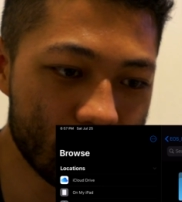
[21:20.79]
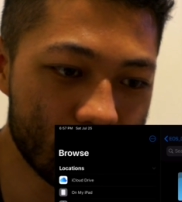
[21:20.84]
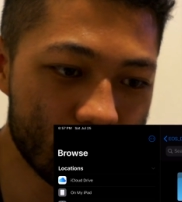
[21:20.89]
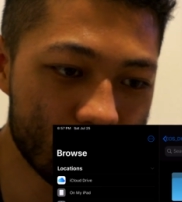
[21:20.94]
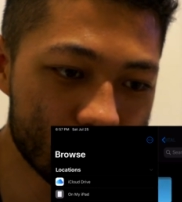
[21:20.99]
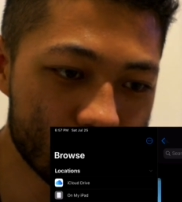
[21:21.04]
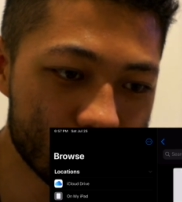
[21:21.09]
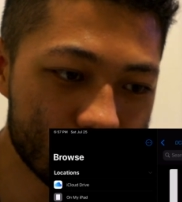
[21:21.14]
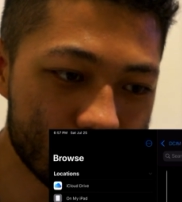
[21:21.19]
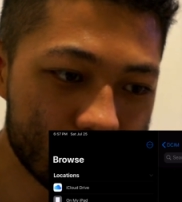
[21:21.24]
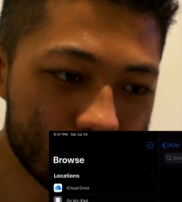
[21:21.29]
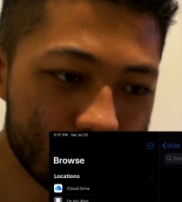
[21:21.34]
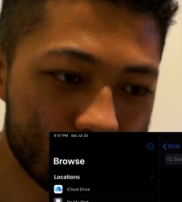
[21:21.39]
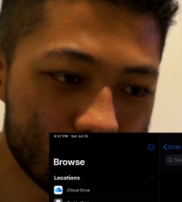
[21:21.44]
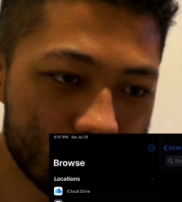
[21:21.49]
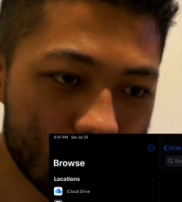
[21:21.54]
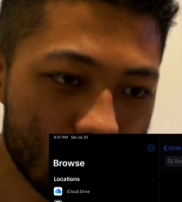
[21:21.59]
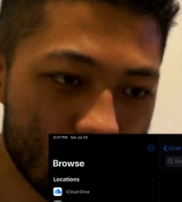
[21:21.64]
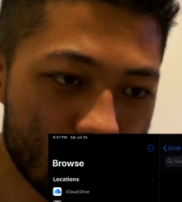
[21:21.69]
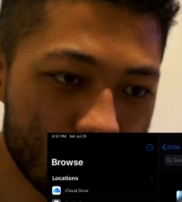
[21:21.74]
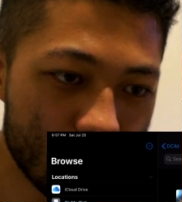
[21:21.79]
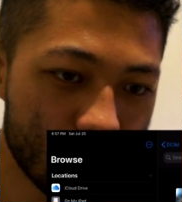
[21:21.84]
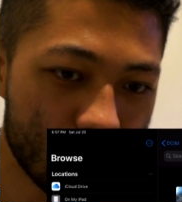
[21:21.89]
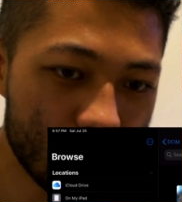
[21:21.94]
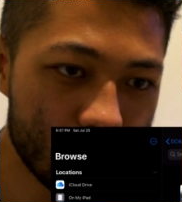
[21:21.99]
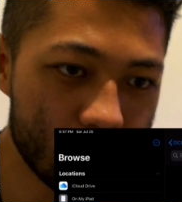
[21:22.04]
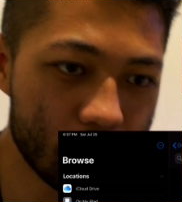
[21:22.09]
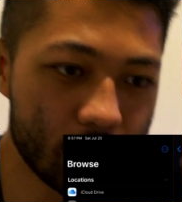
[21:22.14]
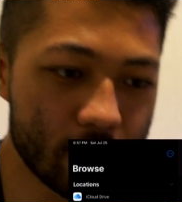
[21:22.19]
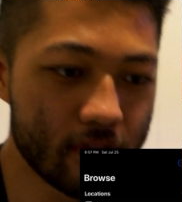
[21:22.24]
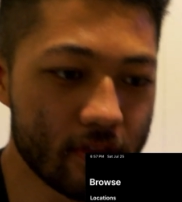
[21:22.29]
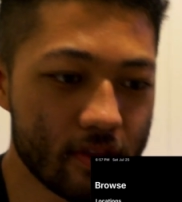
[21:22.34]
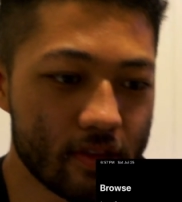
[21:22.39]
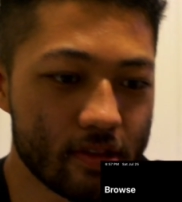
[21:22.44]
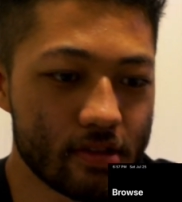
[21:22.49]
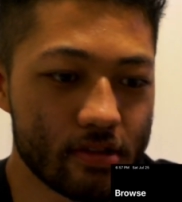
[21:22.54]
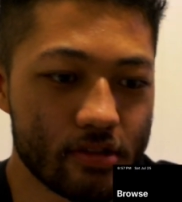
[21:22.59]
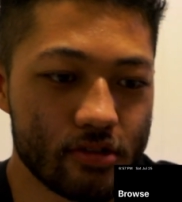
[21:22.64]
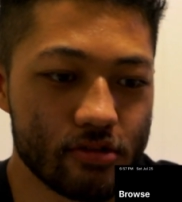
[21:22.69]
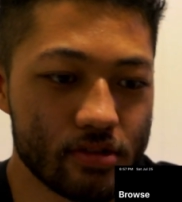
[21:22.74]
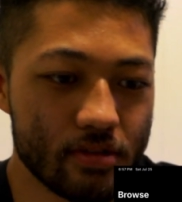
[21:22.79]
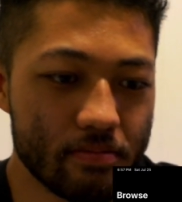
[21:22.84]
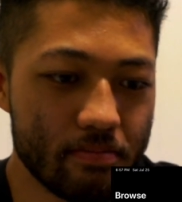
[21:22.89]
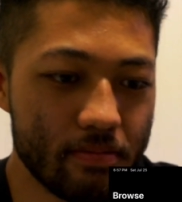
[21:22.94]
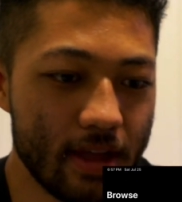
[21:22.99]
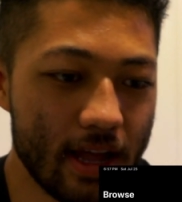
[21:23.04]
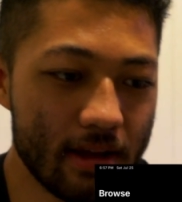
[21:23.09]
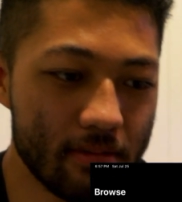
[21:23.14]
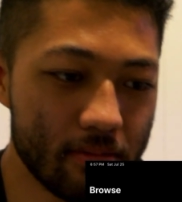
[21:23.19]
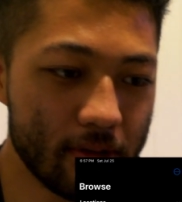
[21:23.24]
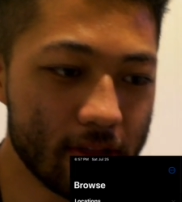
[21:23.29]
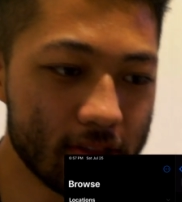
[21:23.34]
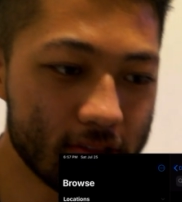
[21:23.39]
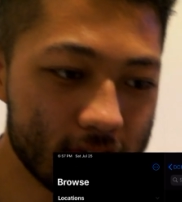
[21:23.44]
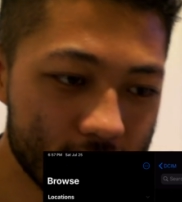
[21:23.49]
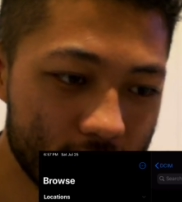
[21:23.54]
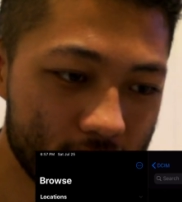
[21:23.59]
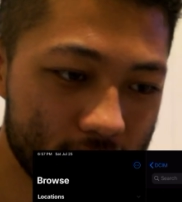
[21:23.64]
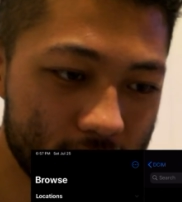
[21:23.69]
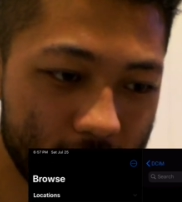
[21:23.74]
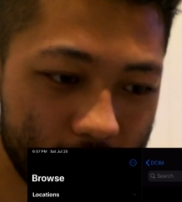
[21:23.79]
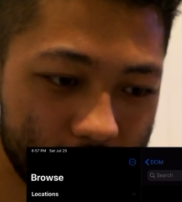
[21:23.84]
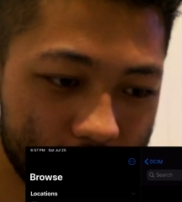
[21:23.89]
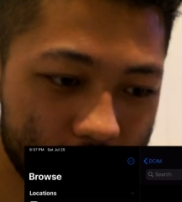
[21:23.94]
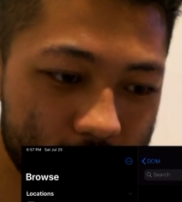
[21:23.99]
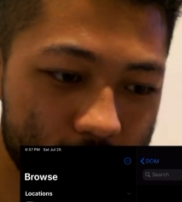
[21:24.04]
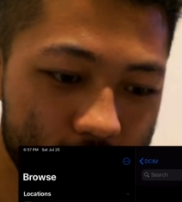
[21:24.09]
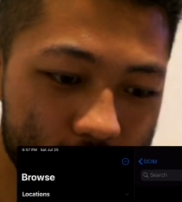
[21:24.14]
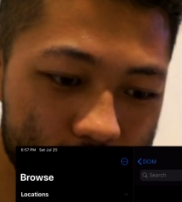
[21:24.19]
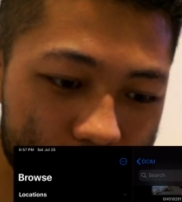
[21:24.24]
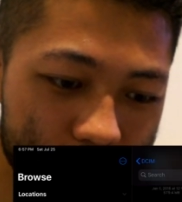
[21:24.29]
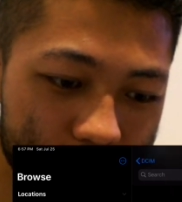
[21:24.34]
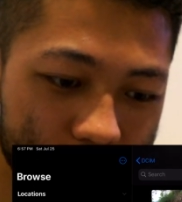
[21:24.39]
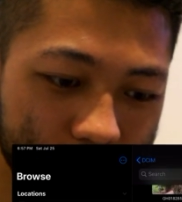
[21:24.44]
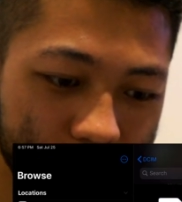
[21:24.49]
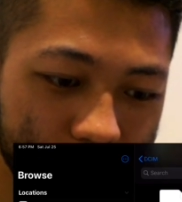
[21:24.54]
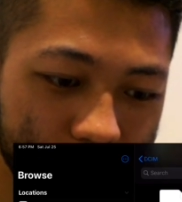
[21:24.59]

100 GoPro. Use the Apple Pencil. I mean, I could use the